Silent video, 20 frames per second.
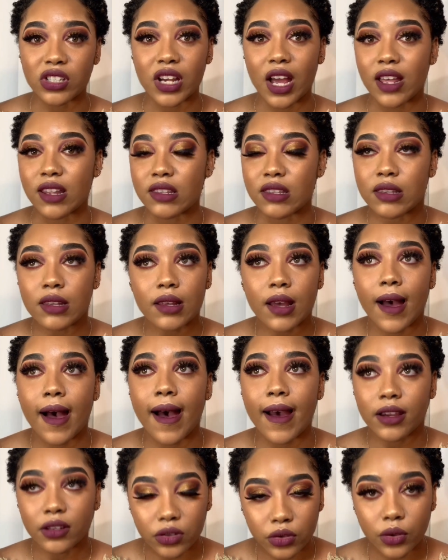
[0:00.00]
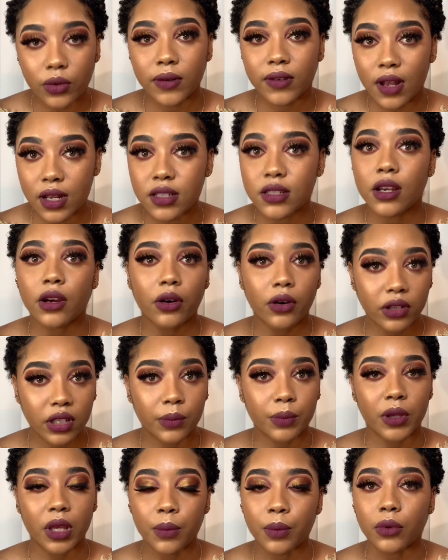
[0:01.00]
and I know that there are other
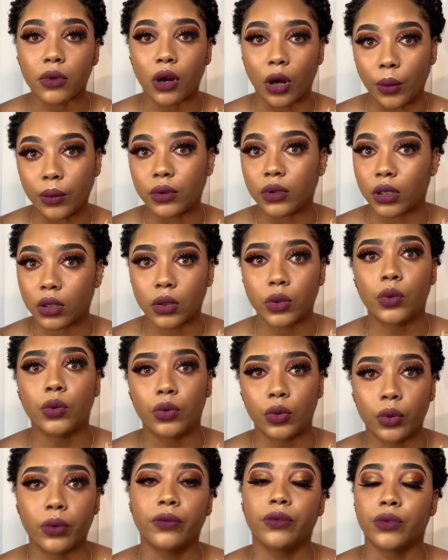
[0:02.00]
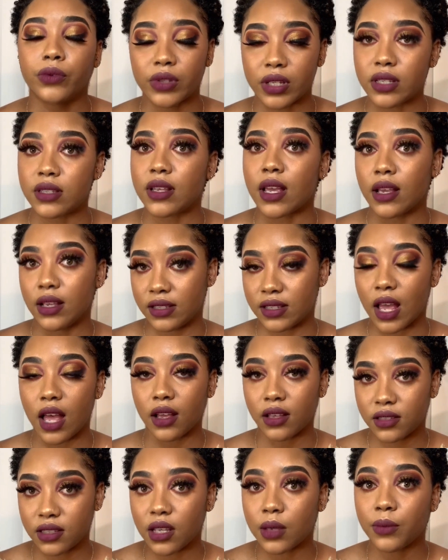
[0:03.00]
people out there who go through these
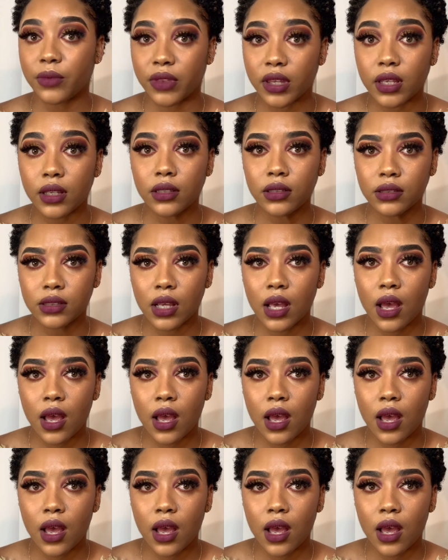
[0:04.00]
exact same things,